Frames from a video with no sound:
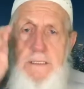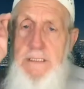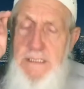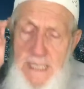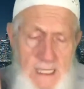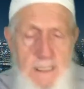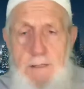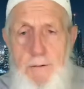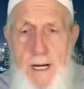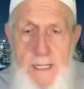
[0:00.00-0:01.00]
he's telling
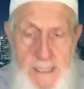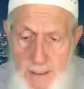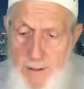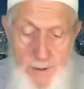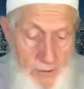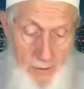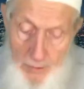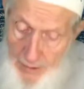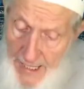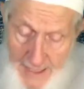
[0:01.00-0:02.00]
you right here,
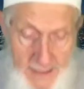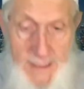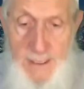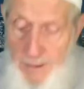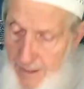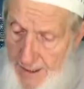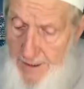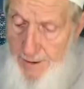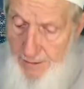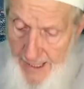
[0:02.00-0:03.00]
you got it in your